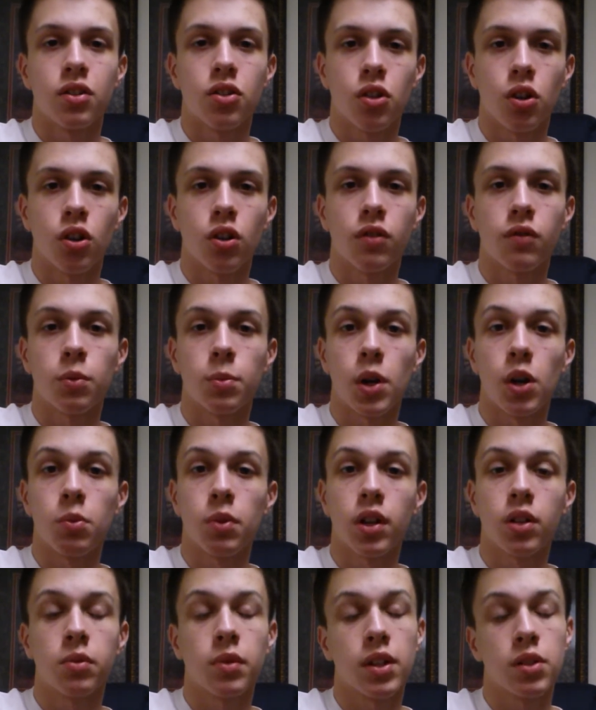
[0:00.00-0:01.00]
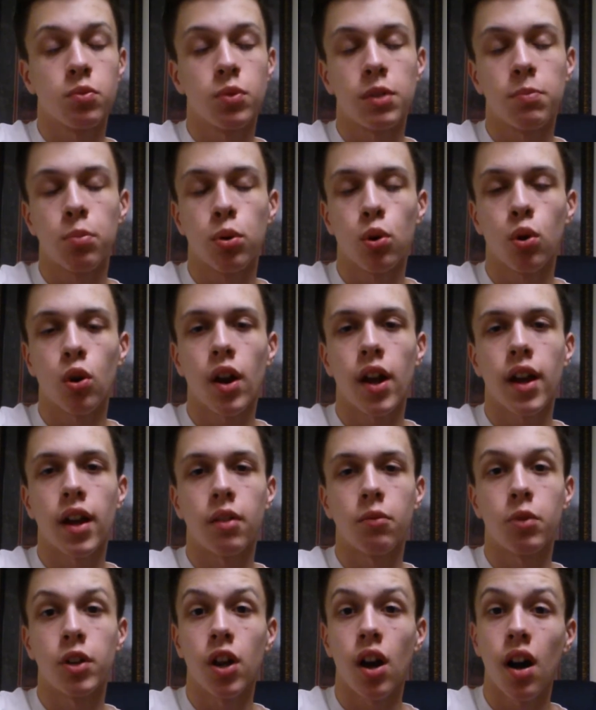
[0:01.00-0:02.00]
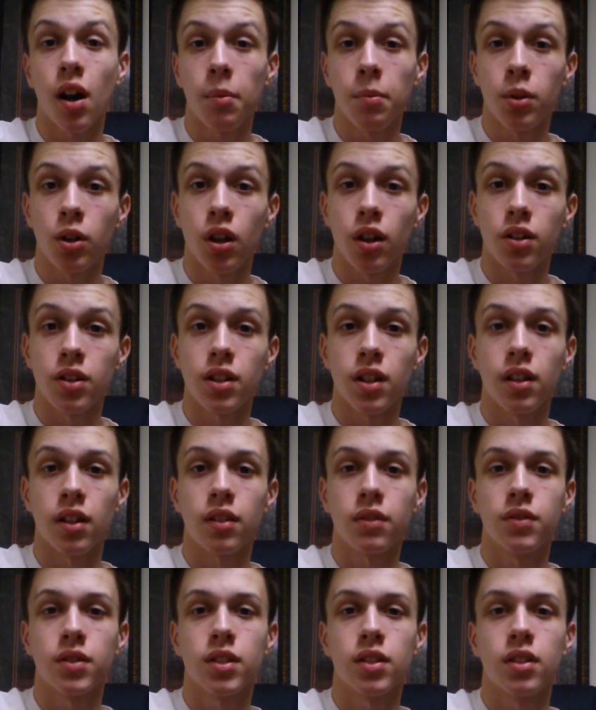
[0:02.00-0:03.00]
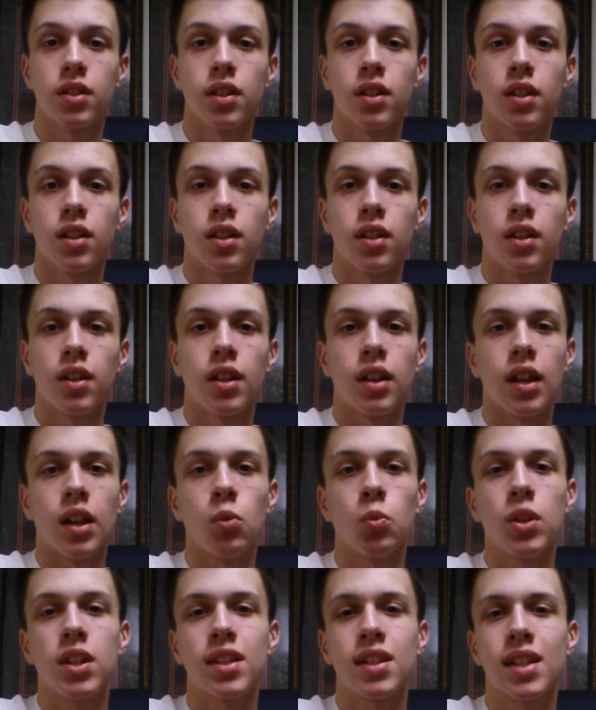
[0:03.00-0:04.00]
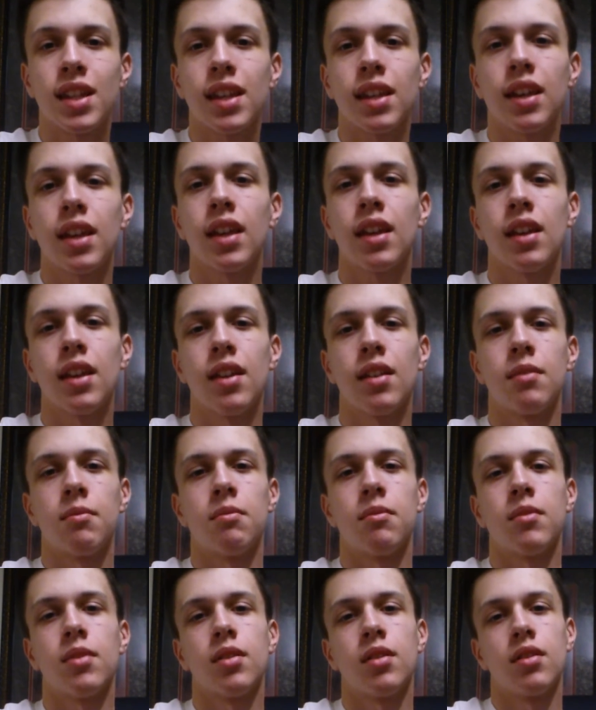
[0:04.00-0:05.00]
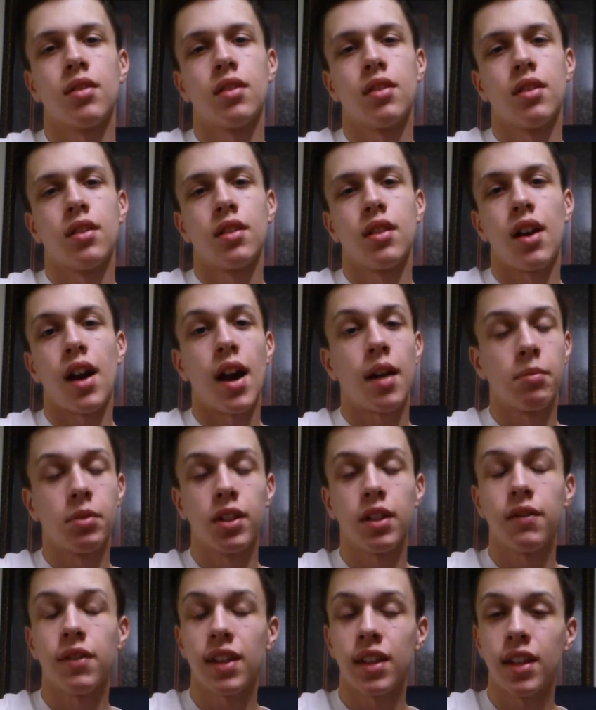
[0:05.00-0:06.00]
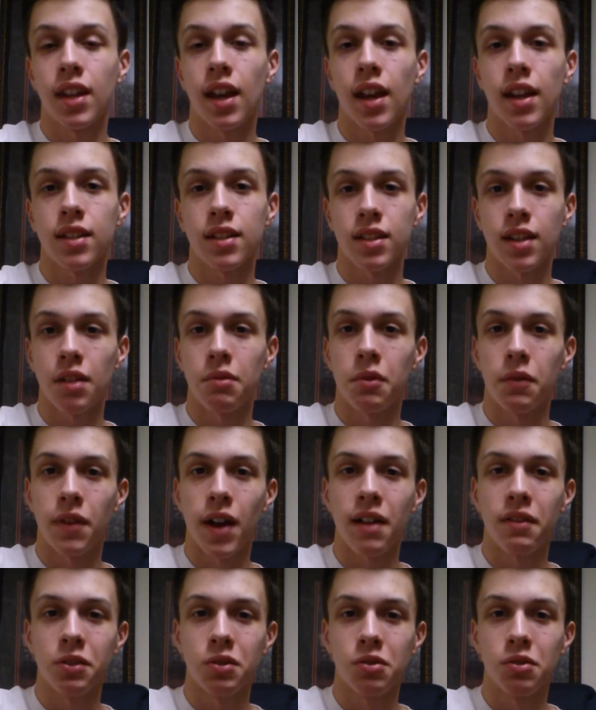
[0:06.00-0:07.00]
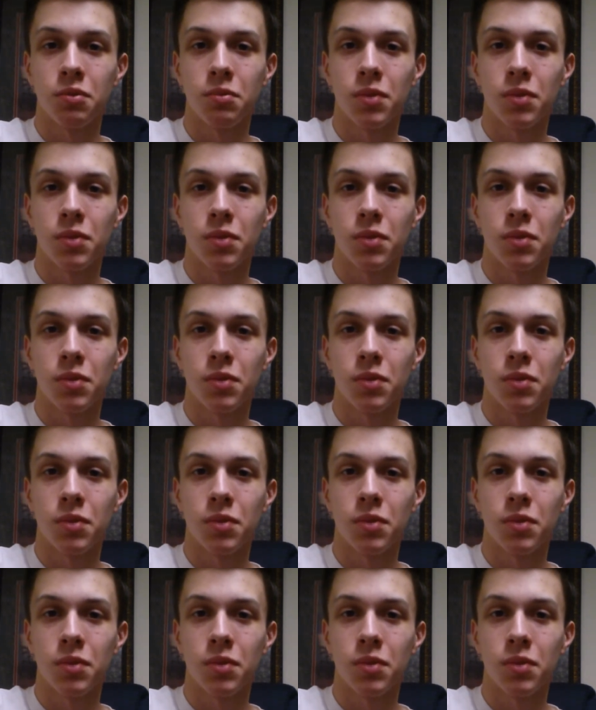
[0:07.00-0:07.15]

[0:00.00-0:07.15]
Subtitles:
turn from our wicked ways, we pray, we humble ourselves, and we seek Him. I believe He can send revival to